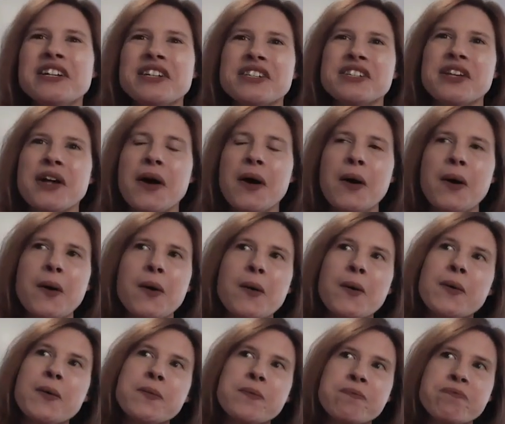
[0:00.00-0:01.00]

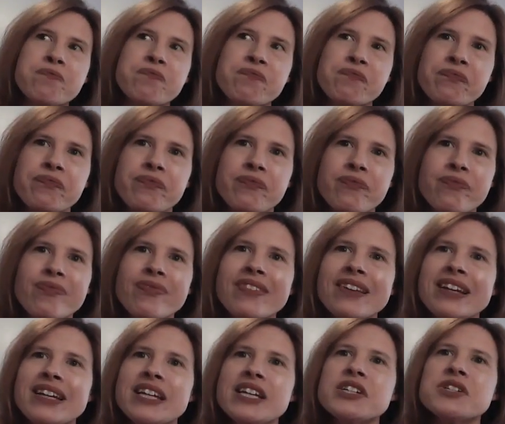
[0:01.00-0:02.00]
So
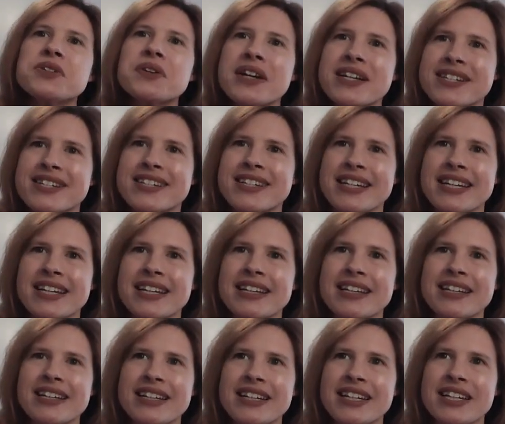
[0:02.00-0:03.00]
interesting.
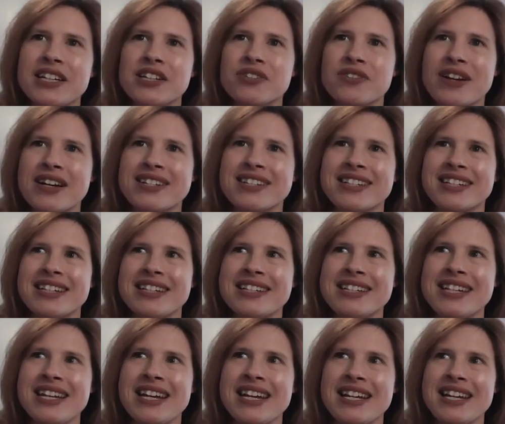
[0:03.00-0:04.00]
Interesting
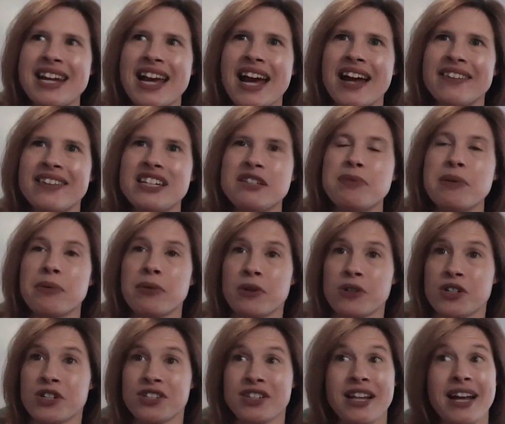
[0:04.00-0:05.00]
indeed. Yeah, and these people
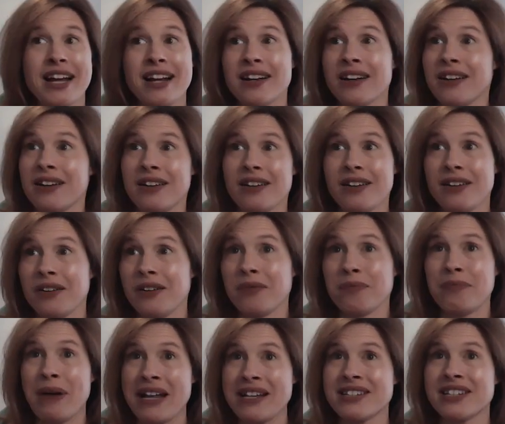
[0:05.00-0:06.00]
are just like
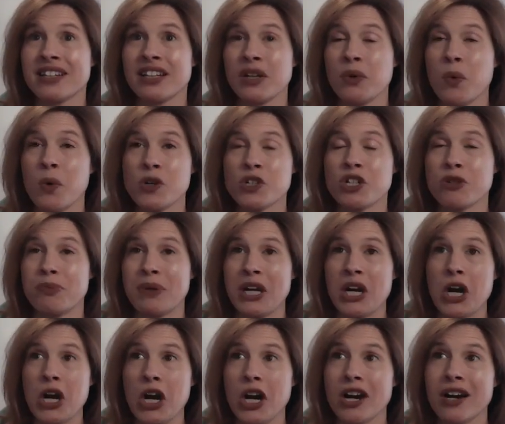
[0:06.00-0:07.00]
basically
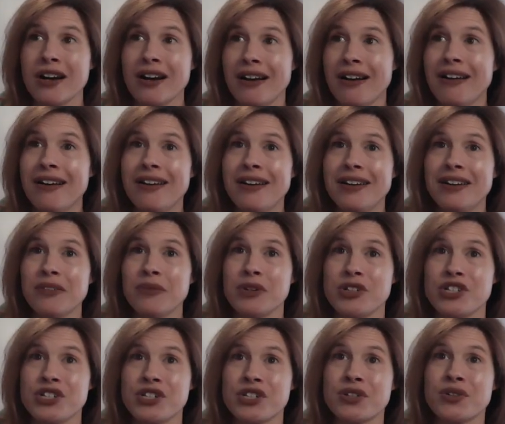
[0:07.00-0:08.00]
worshiping her,
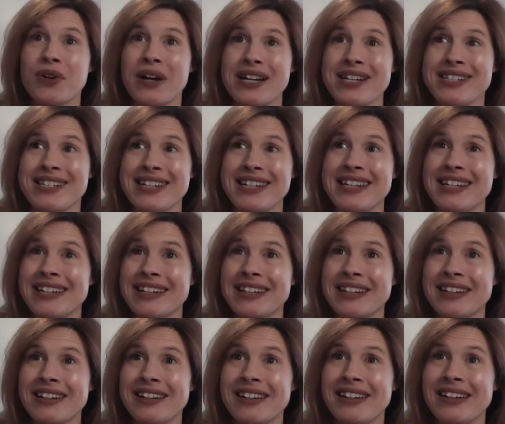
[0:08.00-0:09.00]
which is crazy.
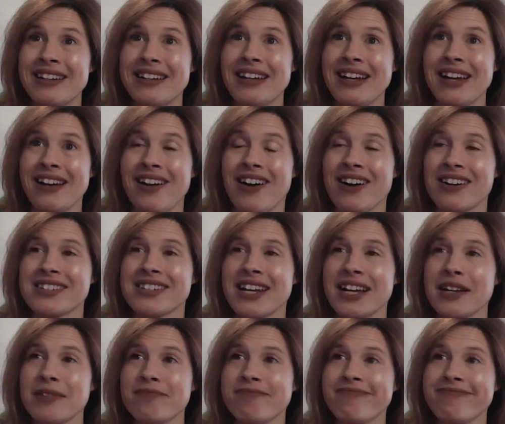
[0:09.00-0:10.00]
And Hak's
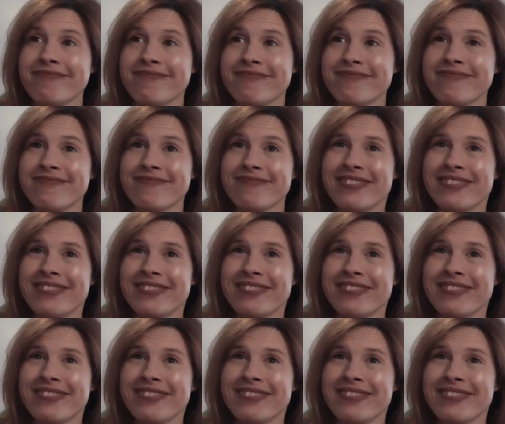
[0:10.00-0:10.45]
like, hmm.